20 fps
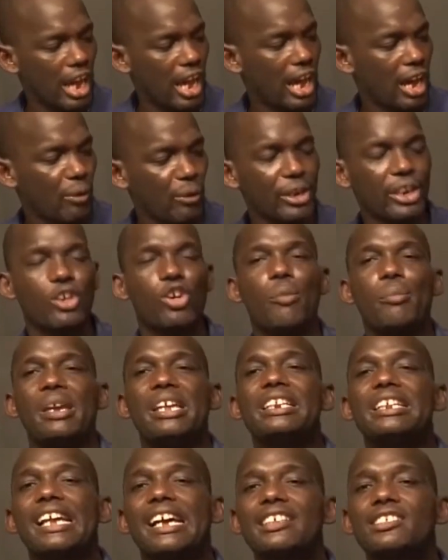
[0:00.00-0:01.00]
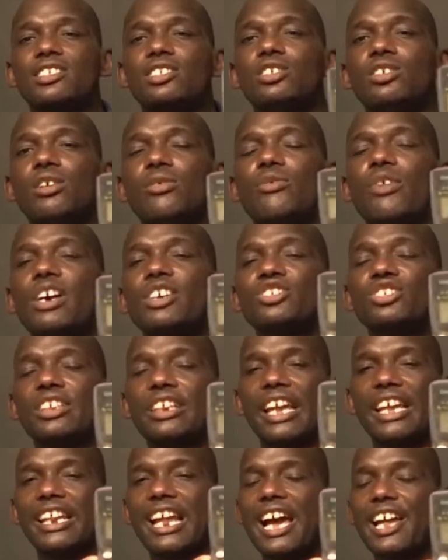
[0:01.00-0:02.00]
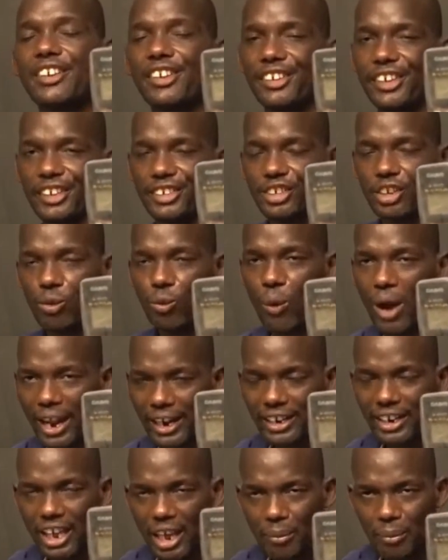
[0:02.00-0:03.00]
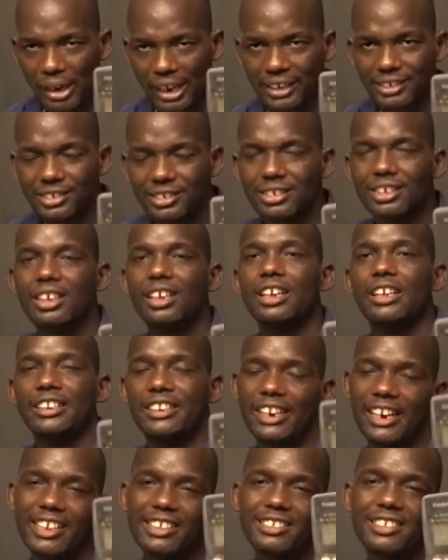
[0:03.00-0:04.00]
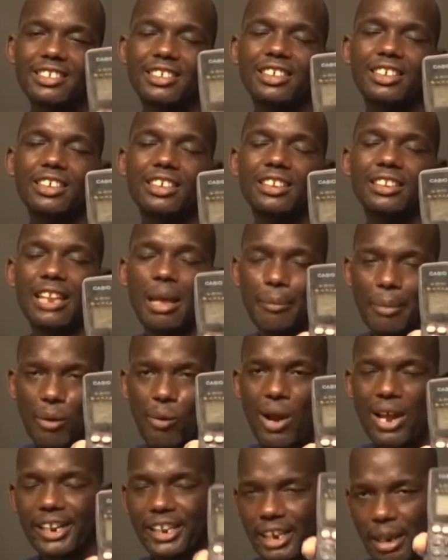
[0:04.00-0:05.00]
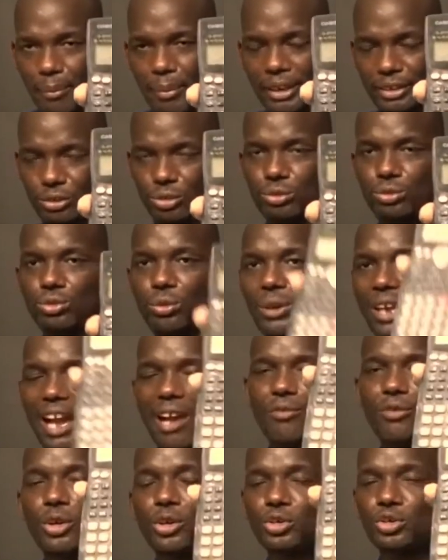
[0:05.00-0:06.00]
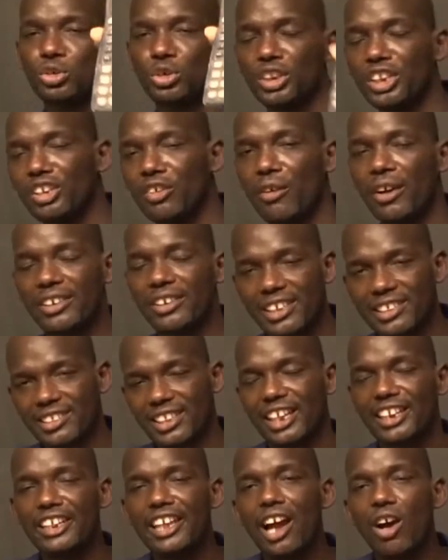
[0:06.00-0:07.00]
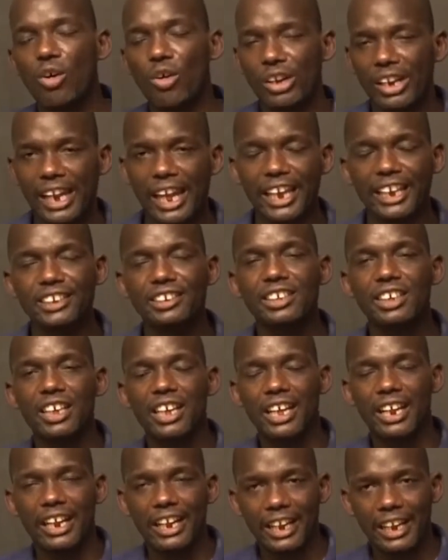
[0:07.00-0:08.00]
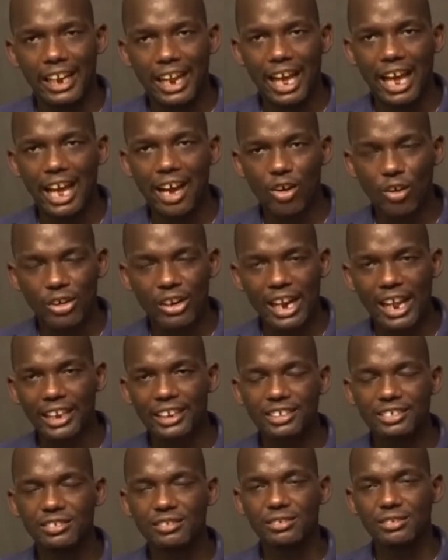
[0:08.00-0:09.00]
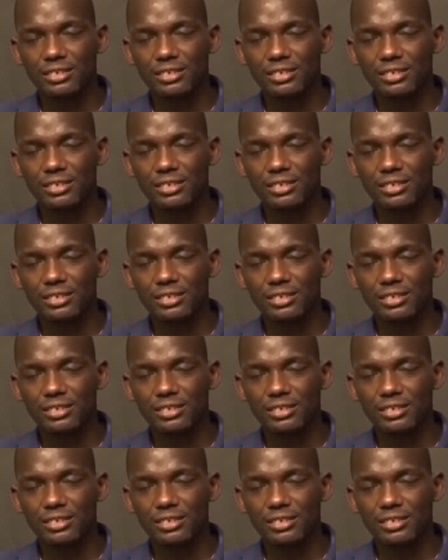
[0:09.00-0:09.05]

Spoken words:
We recommend Casio Function 991 MS. There is the number 1 and number 2. We have also in our Tanzania Online online